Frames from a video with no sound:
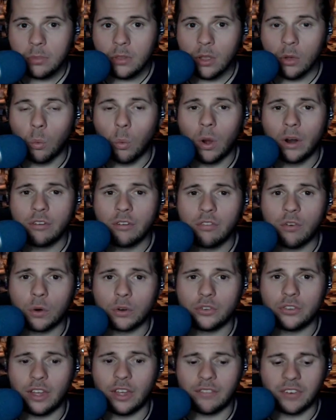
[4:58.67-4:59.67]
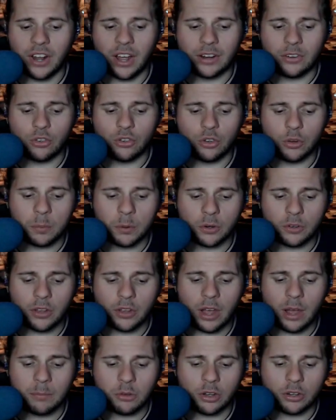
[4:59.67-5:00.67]
1479 Super,
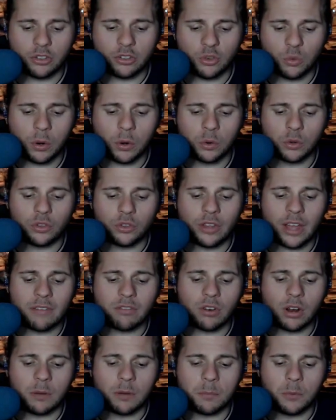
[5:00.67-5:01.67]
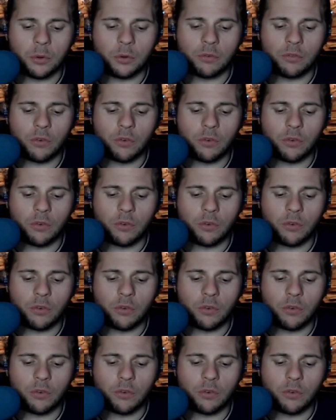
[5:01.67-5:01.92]
Top Selection 1 horse Saffron Moon,